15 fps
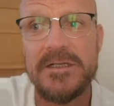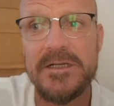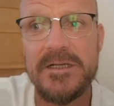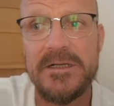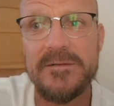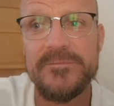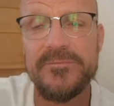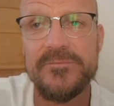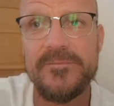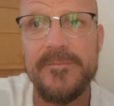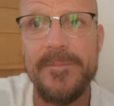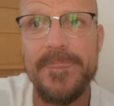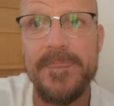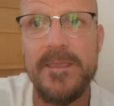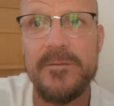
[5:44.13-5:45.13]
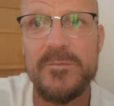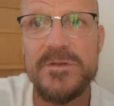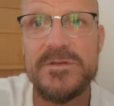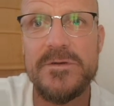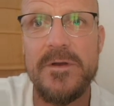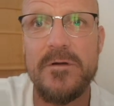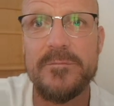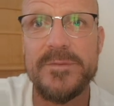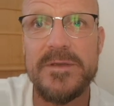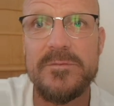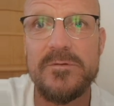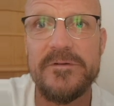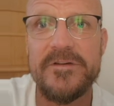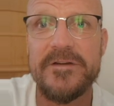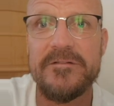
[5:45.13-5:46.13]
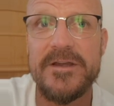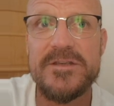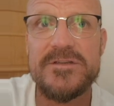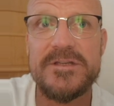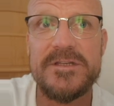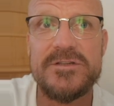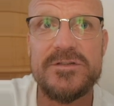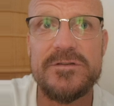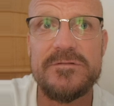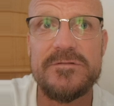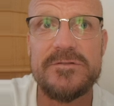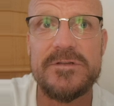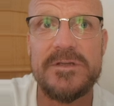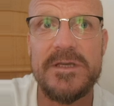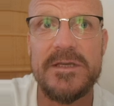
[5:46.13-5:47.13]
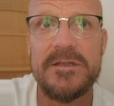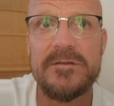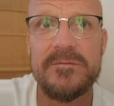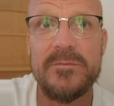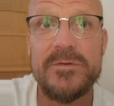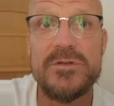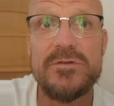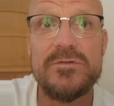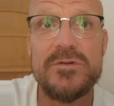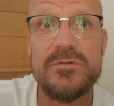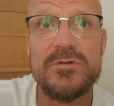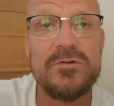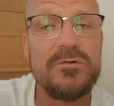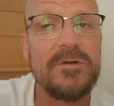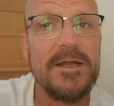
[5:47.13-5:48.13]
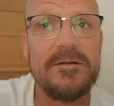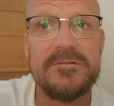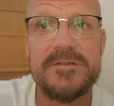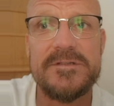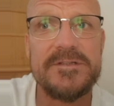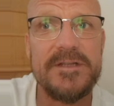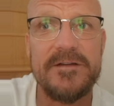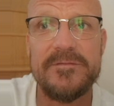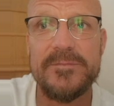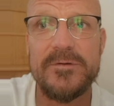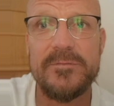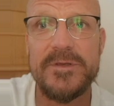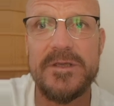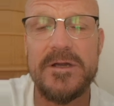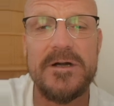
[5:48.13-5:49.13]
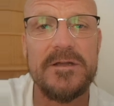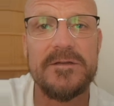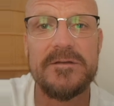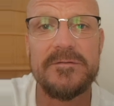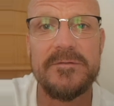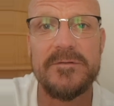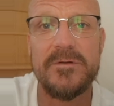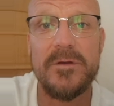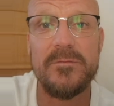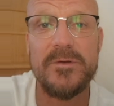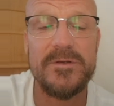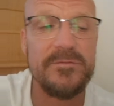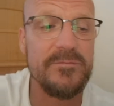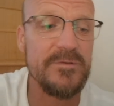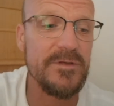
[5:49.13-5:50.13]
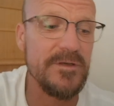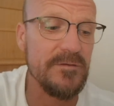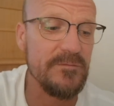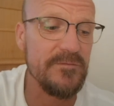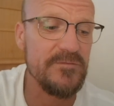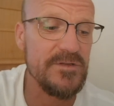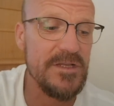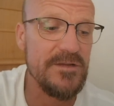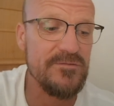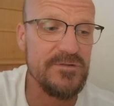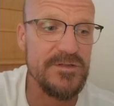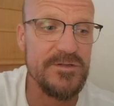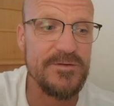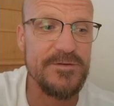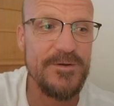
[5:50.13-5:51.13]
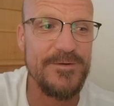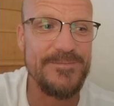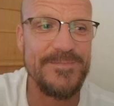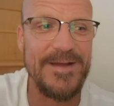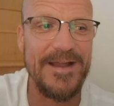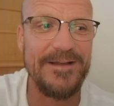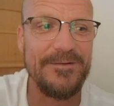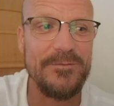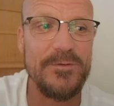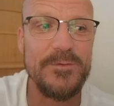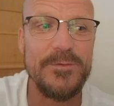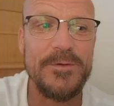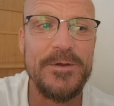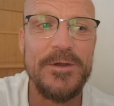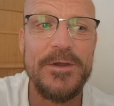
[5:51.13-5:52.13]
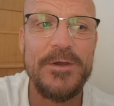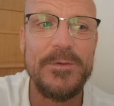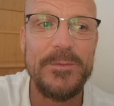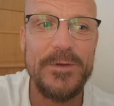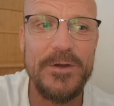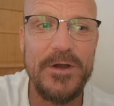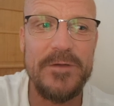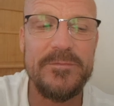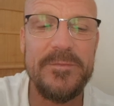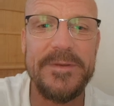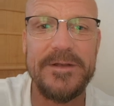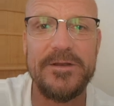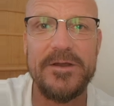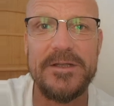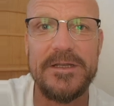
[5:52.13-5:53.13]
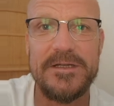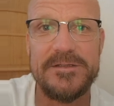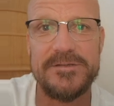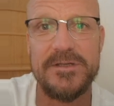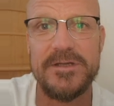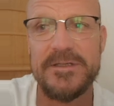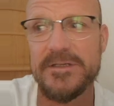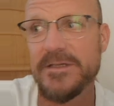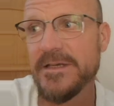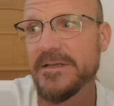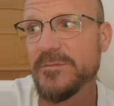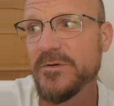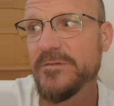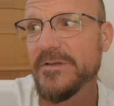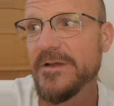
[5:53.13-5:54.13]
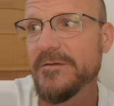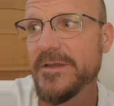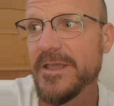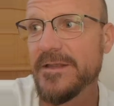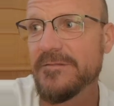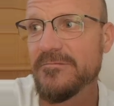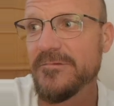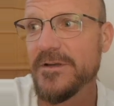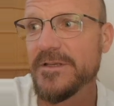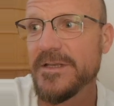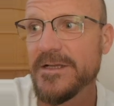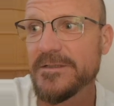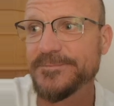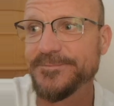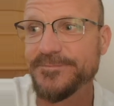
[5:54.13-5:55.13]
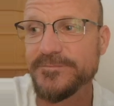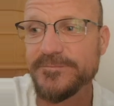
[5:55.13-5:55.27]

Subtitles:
And we do help people with aeration issues. And we do call outs and stuff, but we can't. We've literally just got back. We got home at midnight last night, and I'm off out again right now.